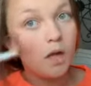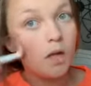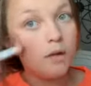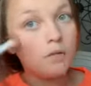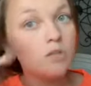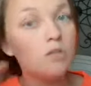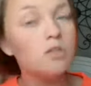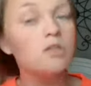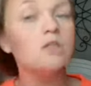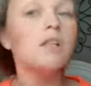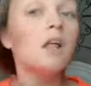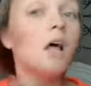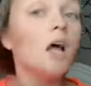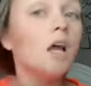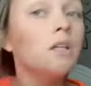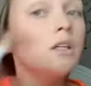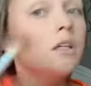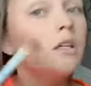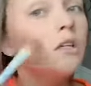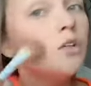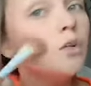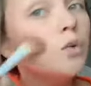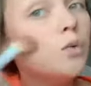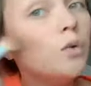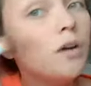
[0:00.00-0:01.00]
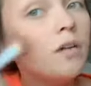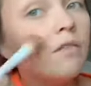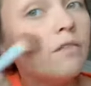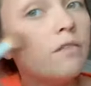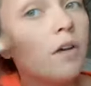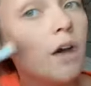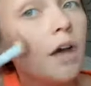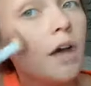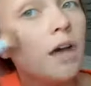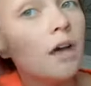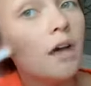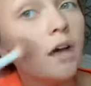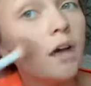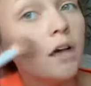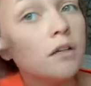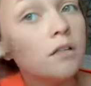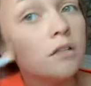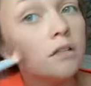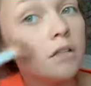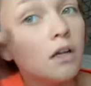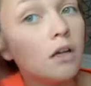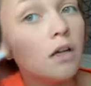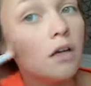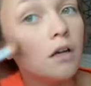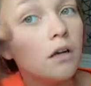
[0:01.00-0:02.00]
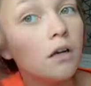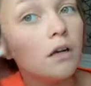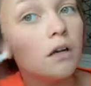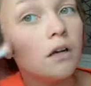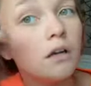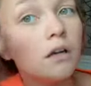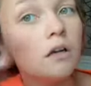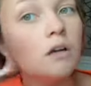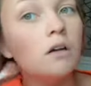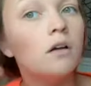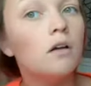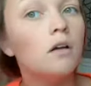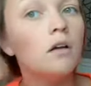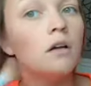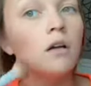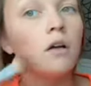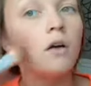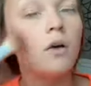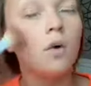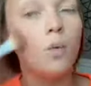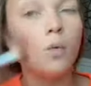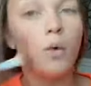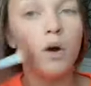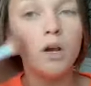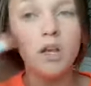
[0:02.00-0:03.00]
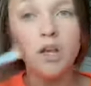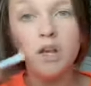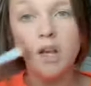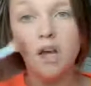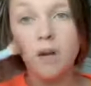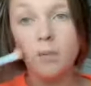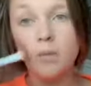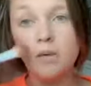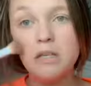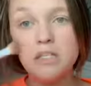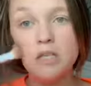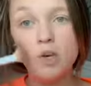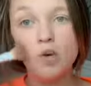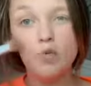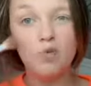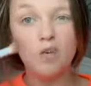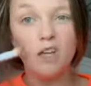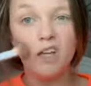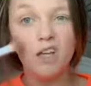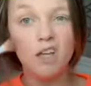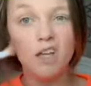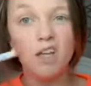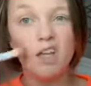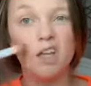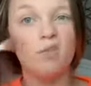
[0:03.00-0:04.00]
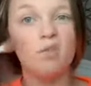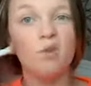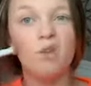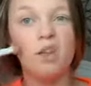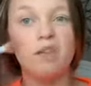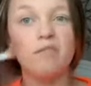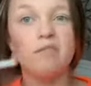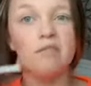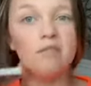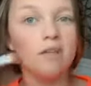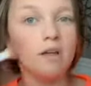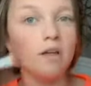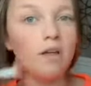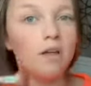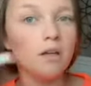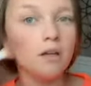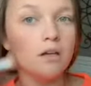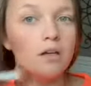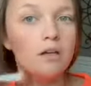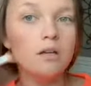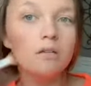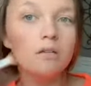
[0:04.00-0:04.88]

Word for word: I just like to do it fast. Like, why you gotta be so delicate with everything?